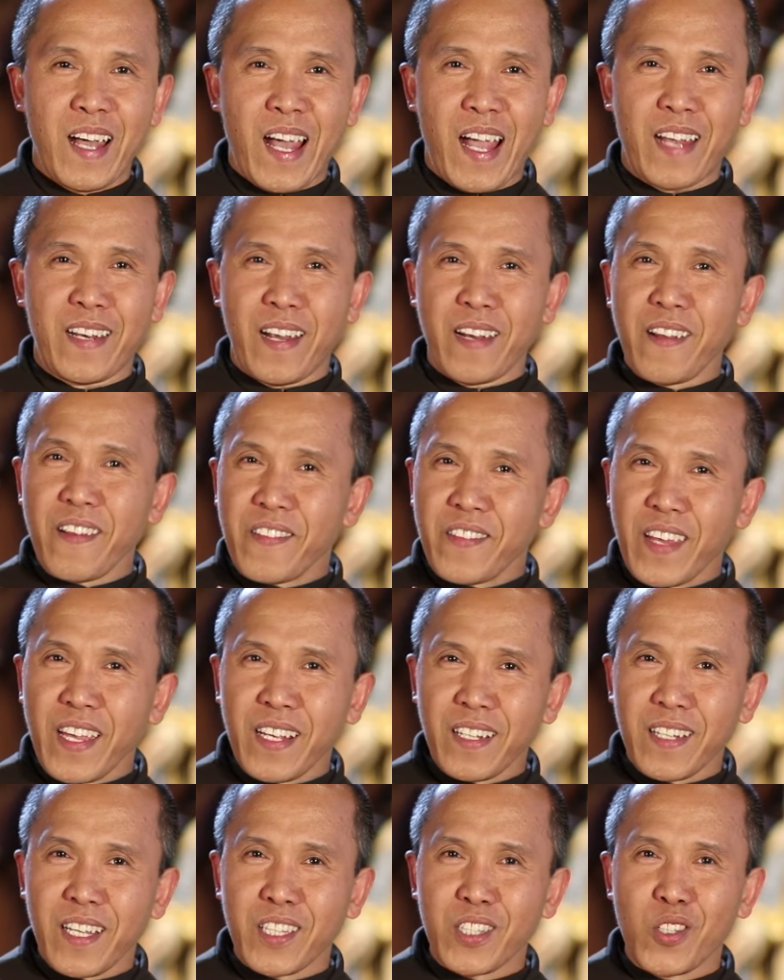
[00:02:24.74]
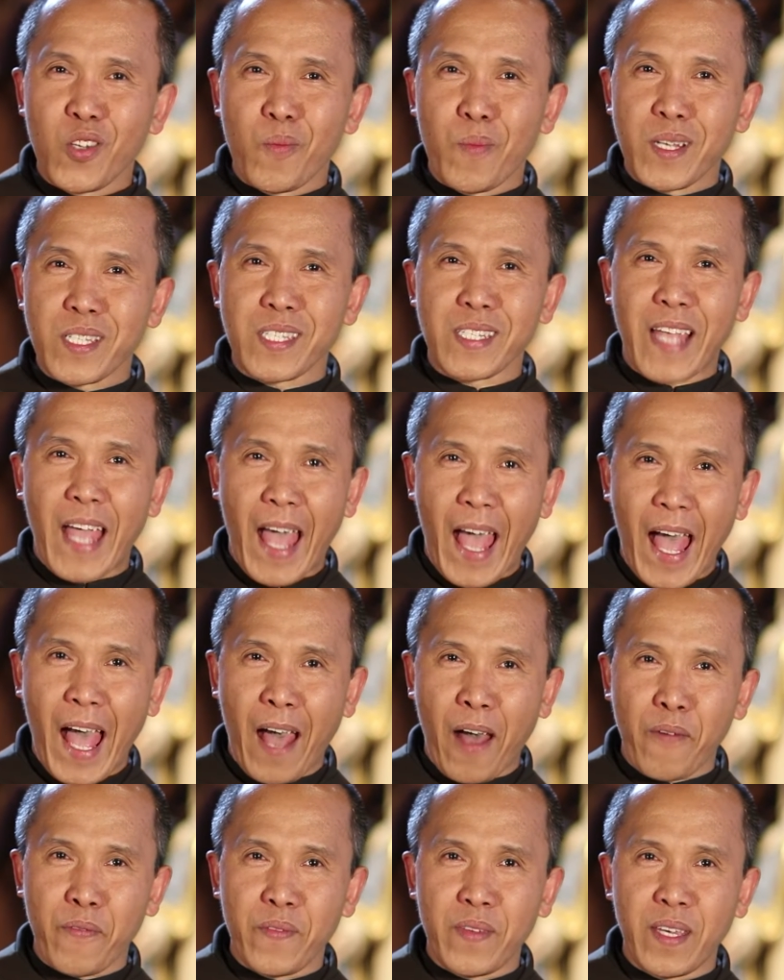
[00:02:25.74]
Another thing that you must
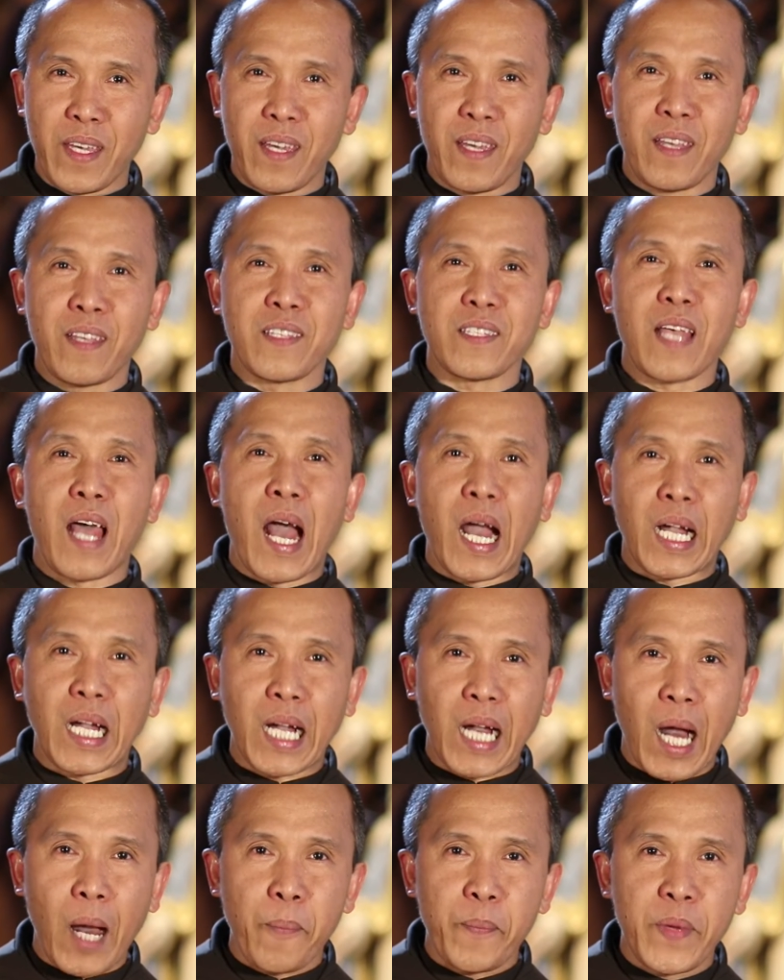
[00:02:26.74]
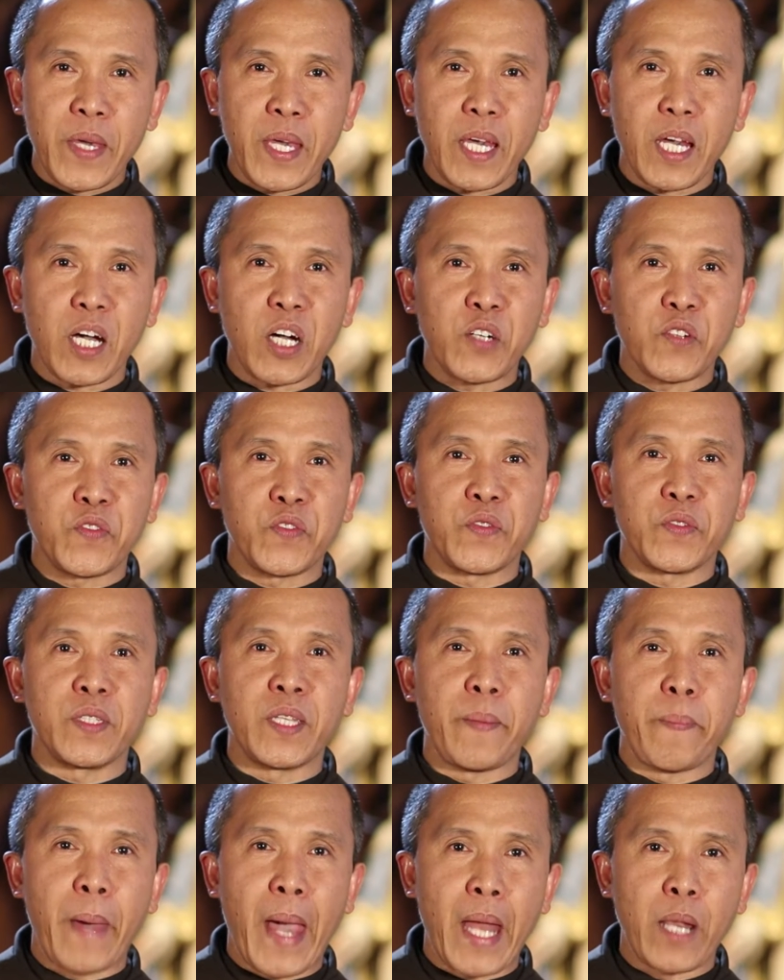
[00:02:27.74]
have is a copy of
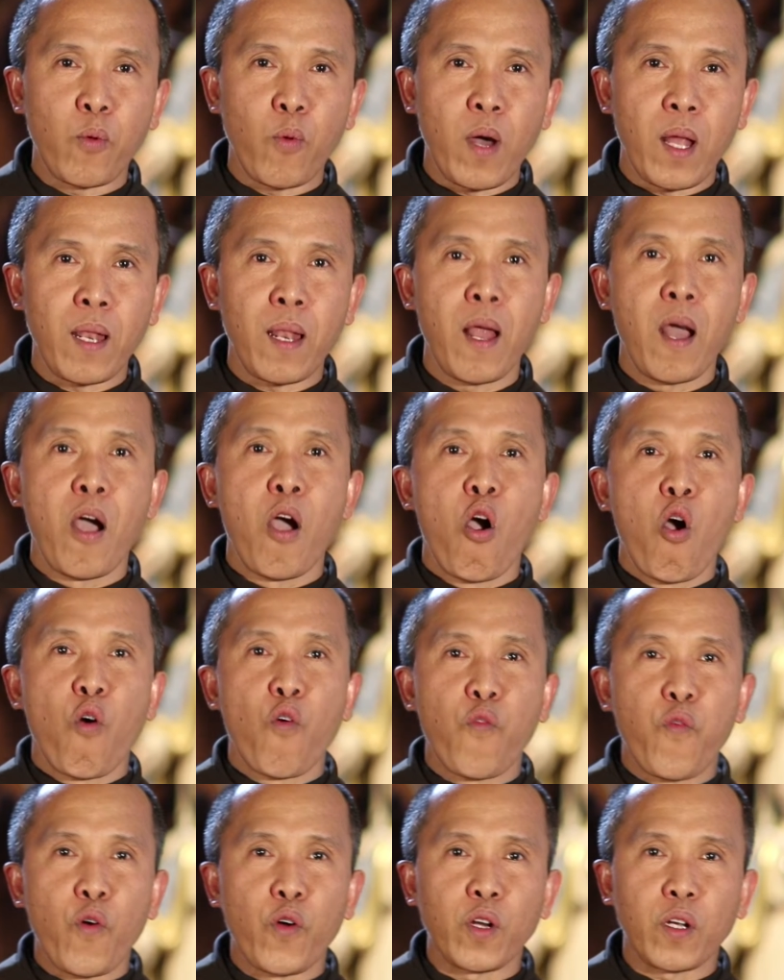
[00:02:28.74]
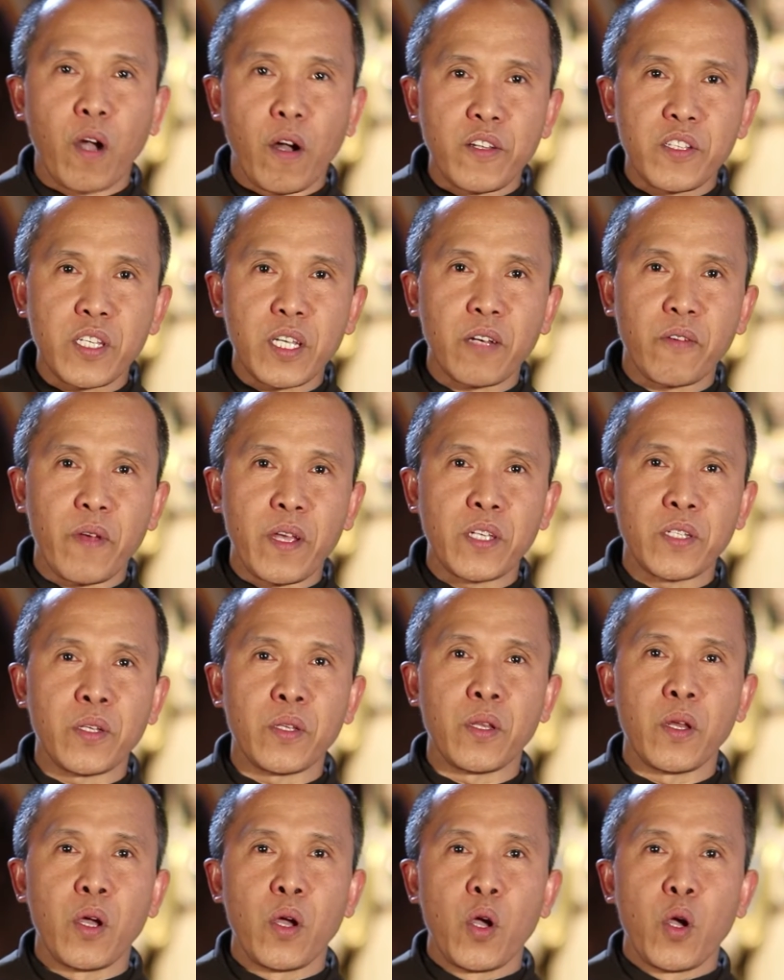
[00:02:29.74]
the manual for
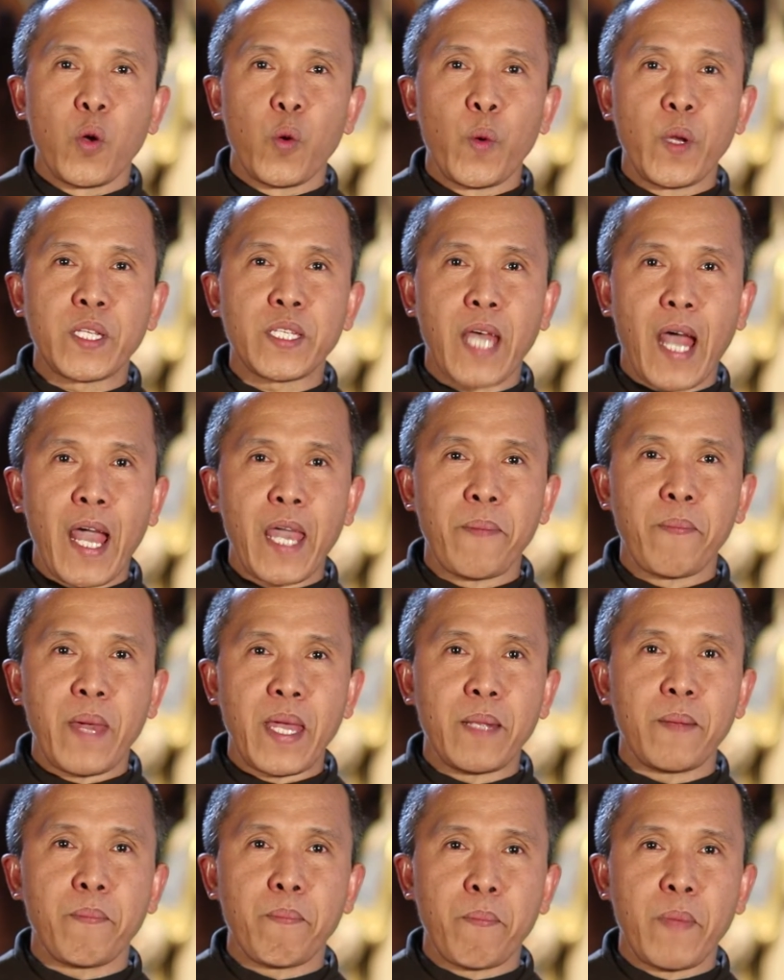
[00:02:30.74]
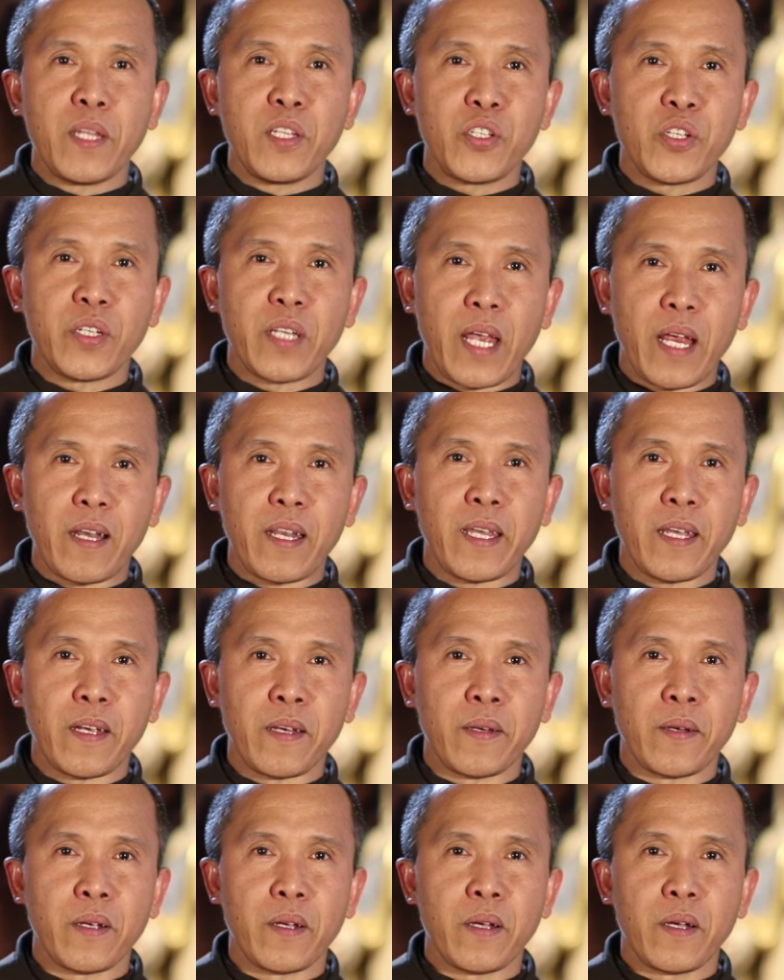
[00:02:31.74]
consecration, which I made mention
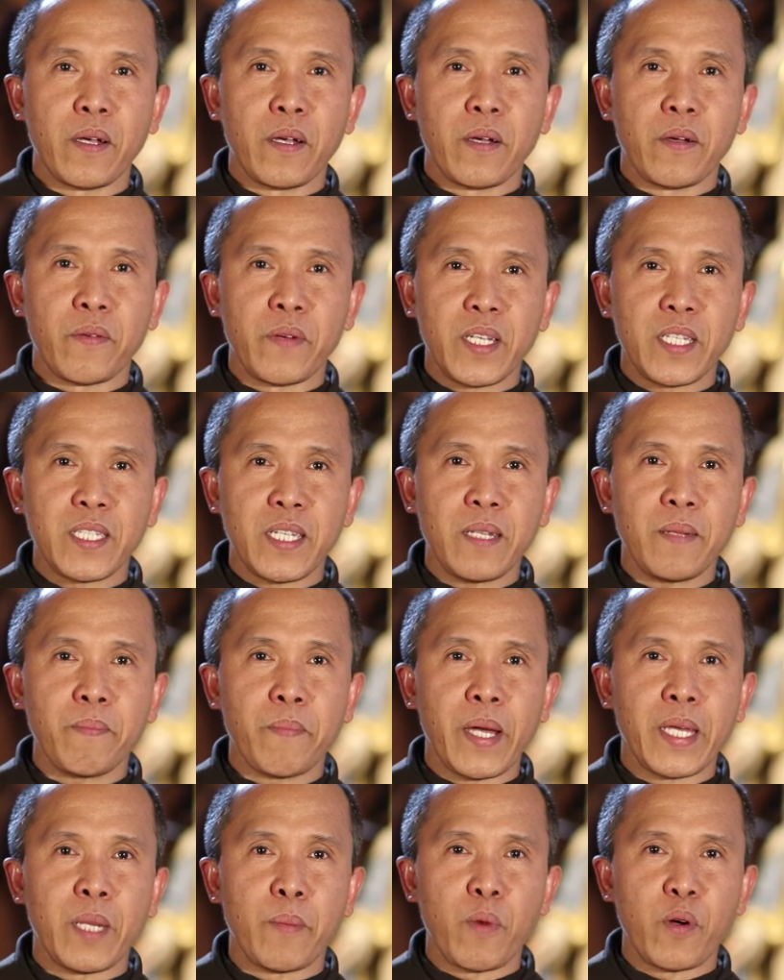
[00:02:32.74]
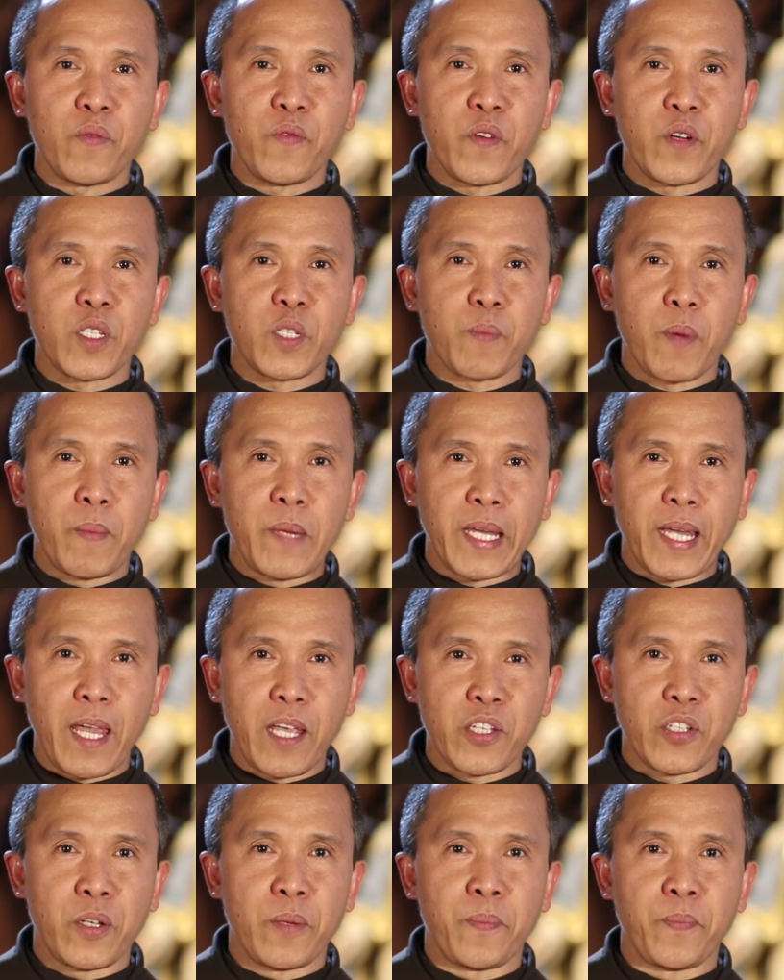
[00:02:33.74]
earlier, written by the Montfort's
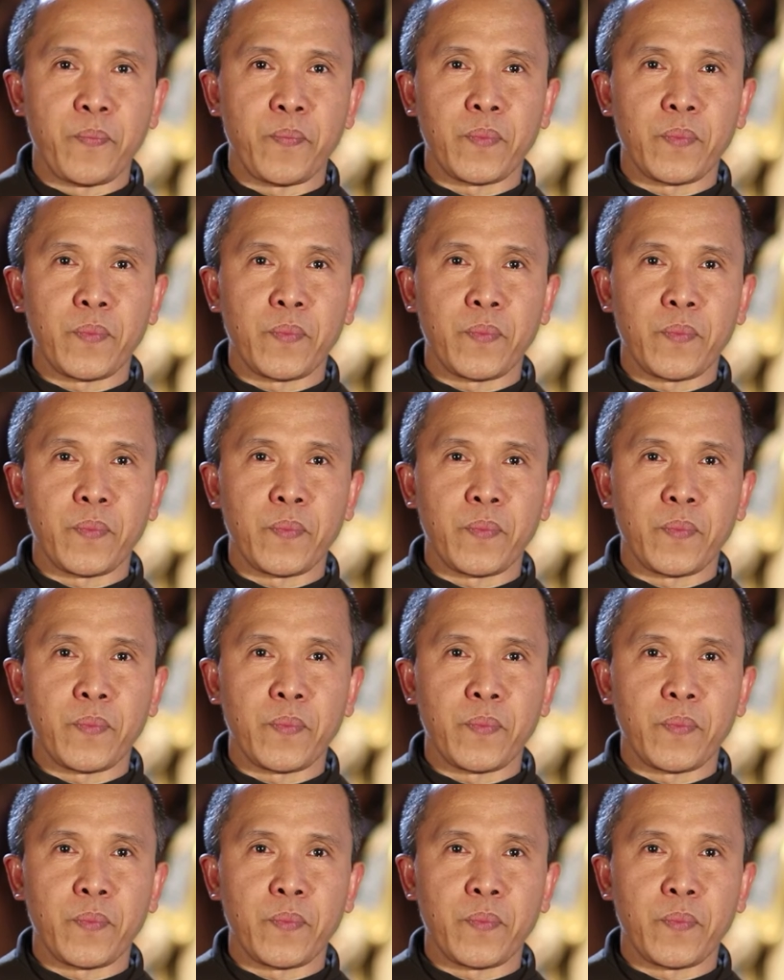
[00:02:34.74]
publication.